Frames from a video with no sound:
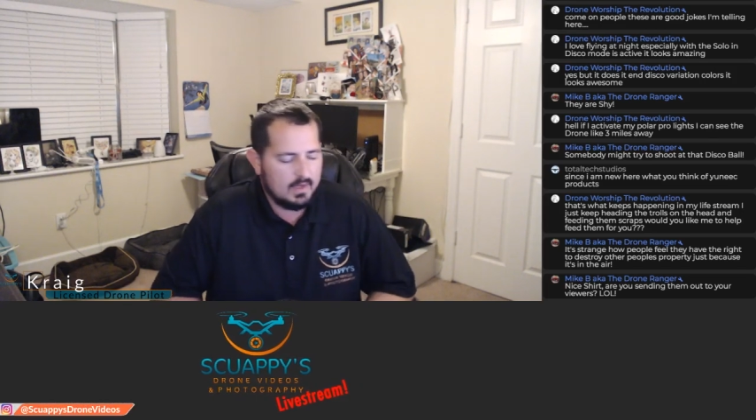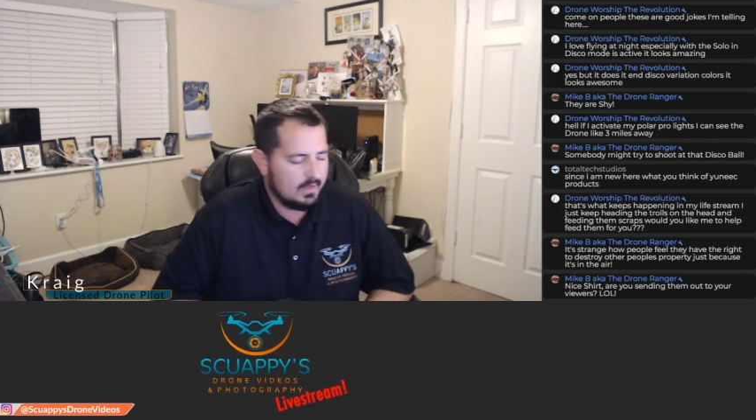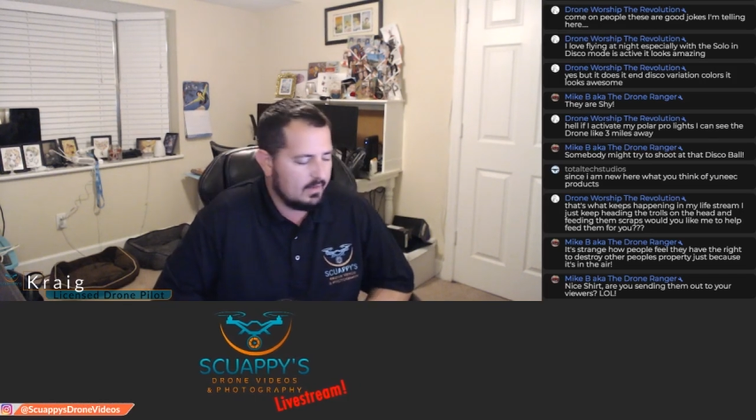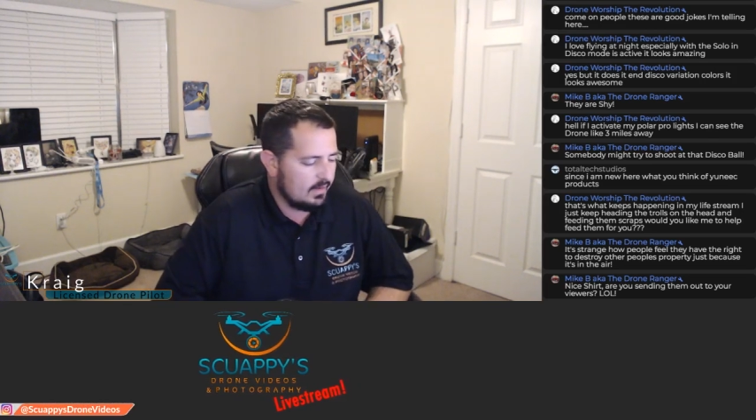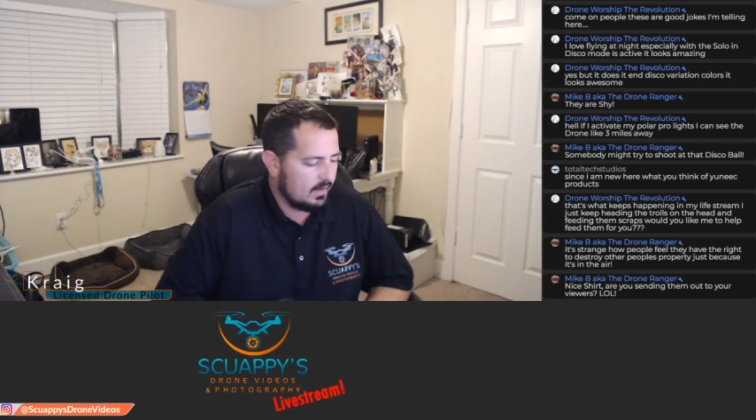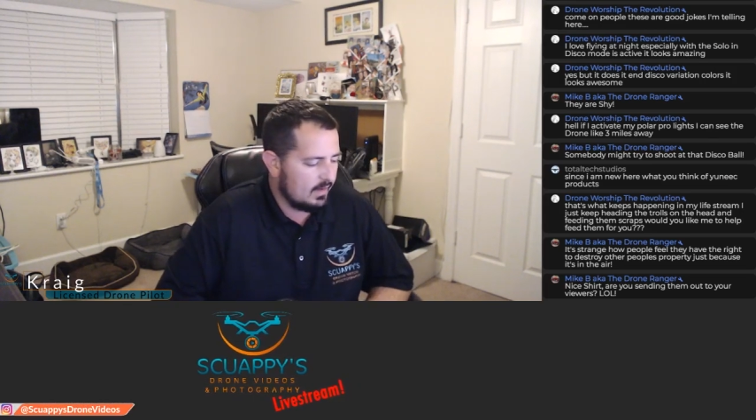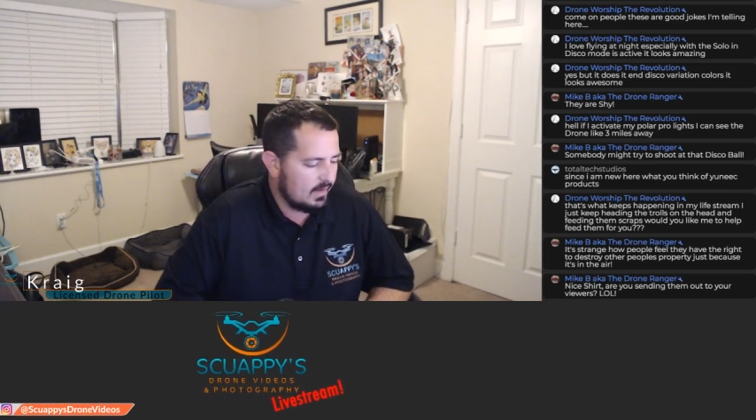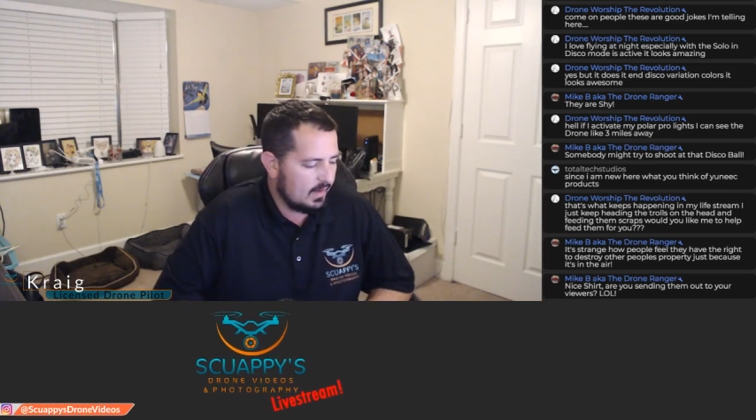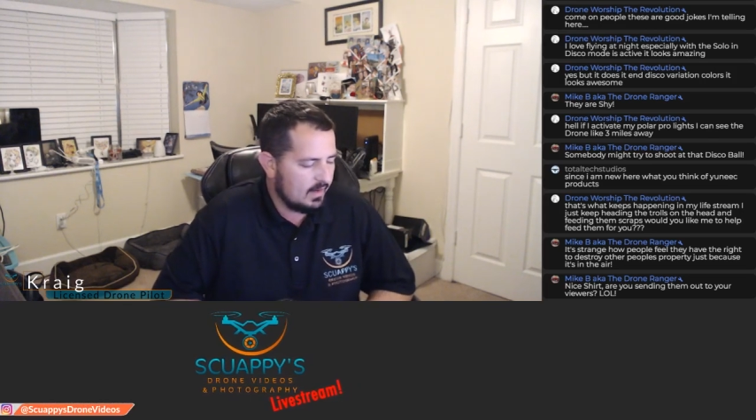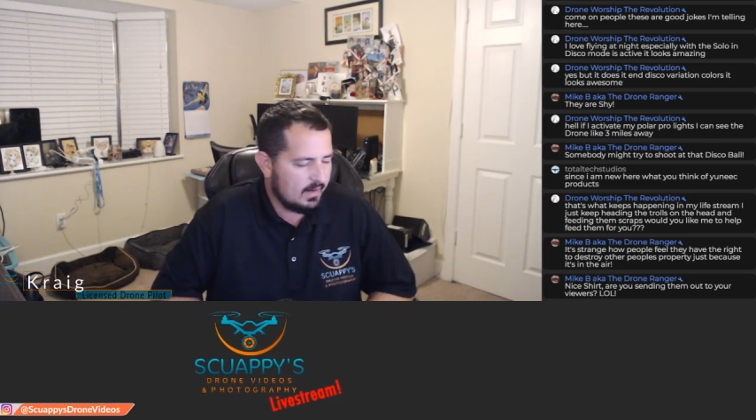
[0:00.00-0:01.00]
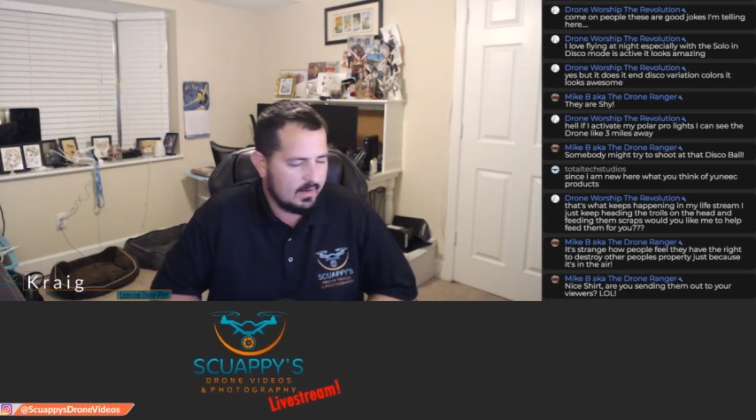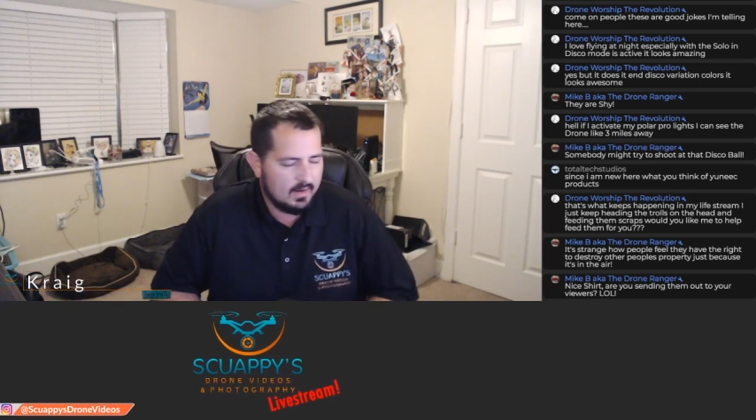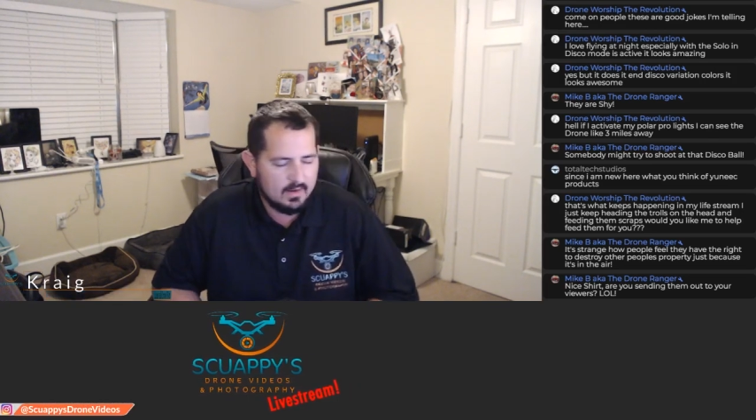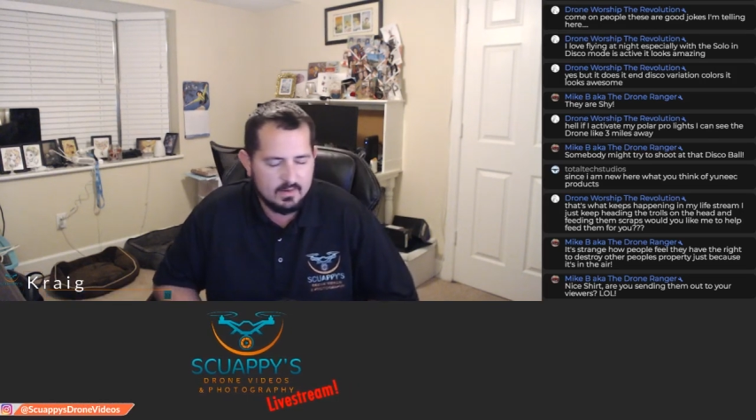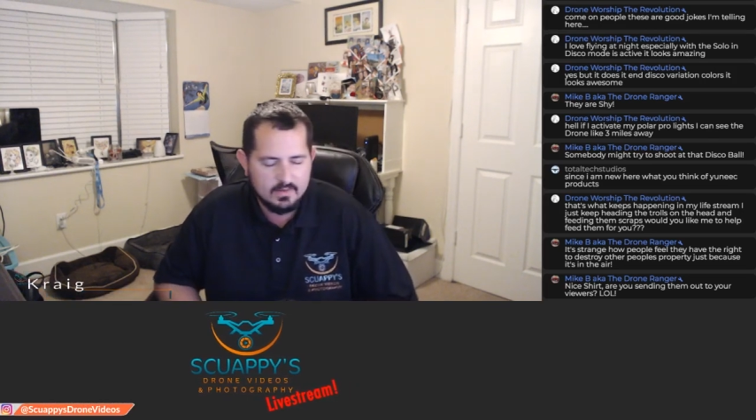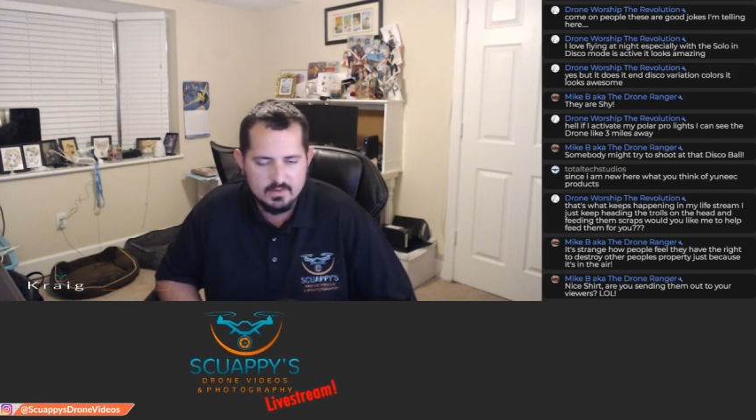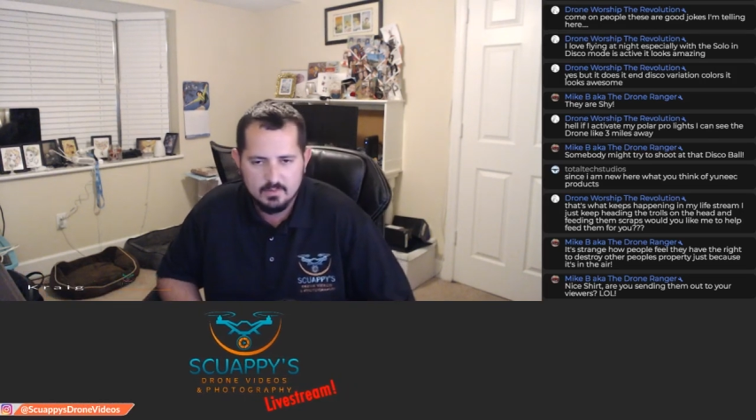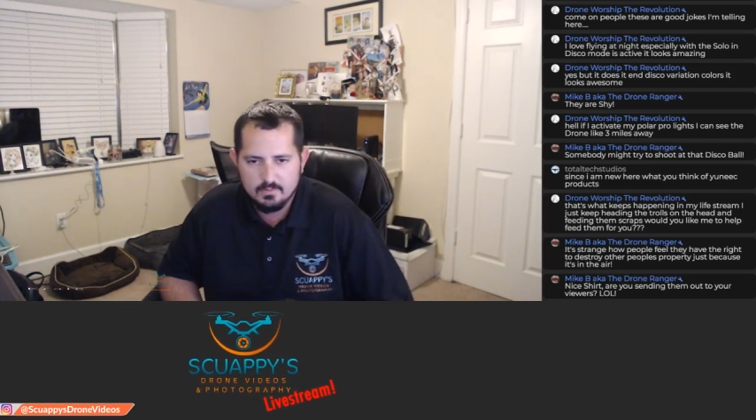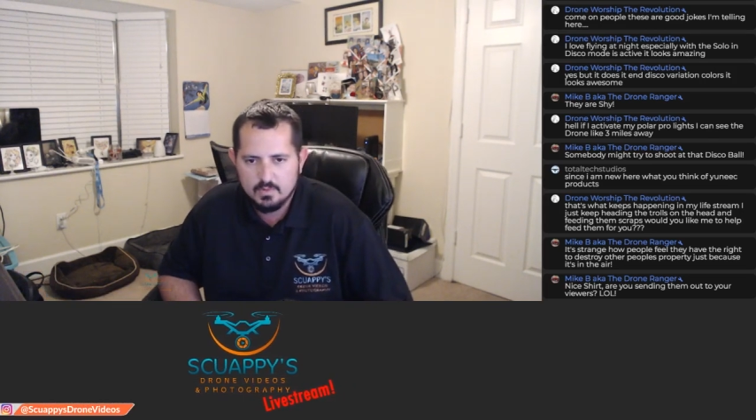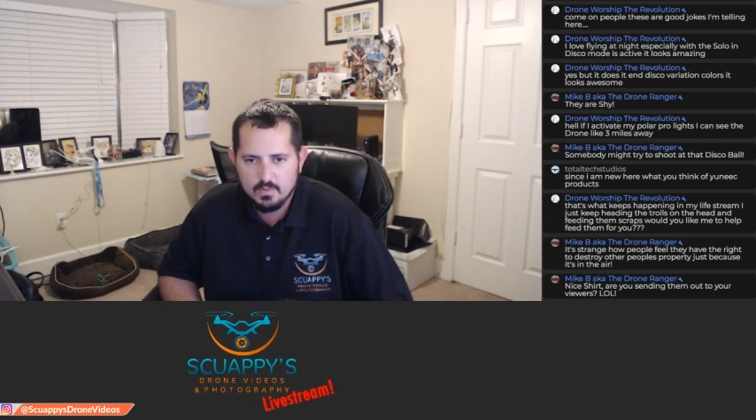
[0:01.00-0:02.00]
in
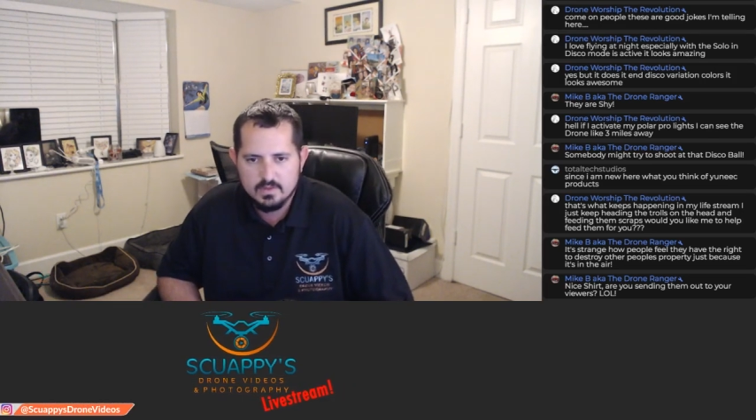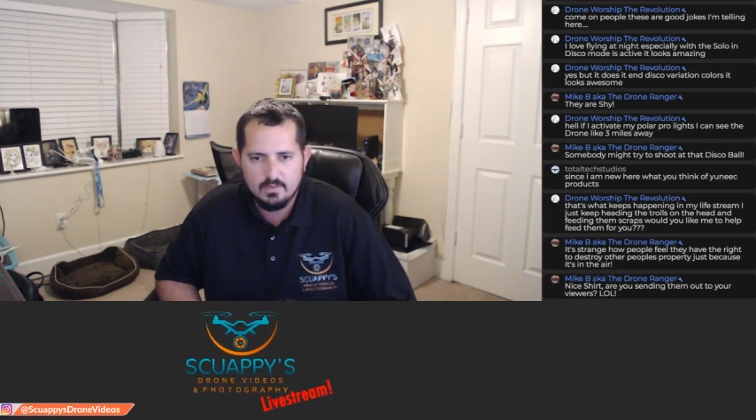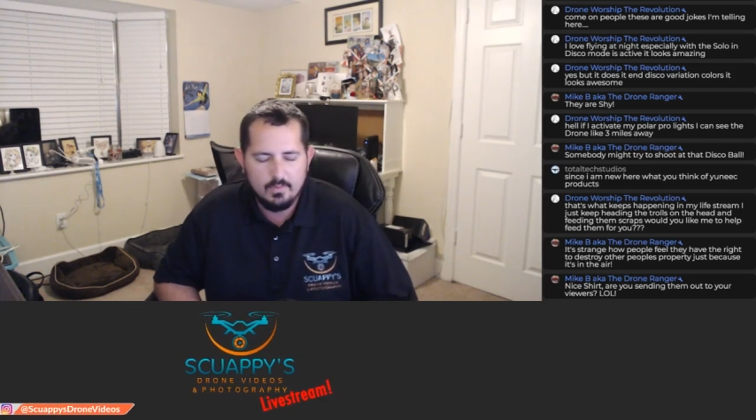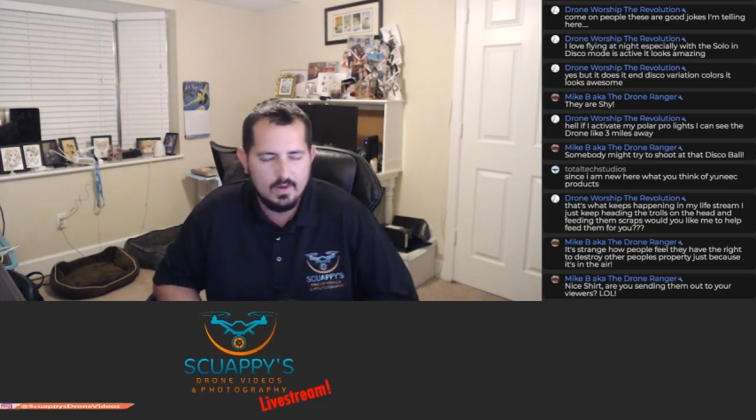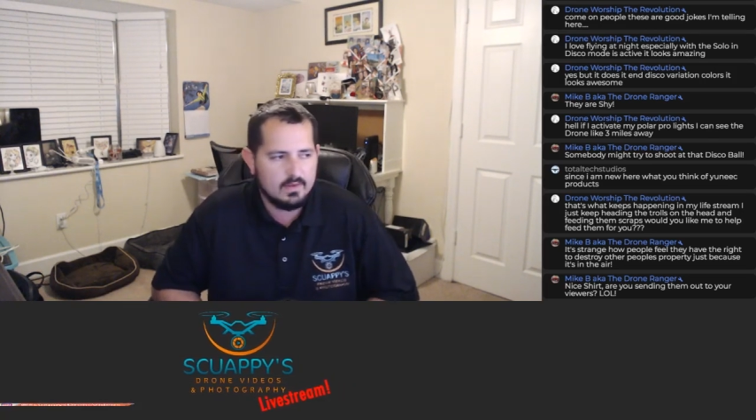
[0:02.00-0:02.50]
some twisted way,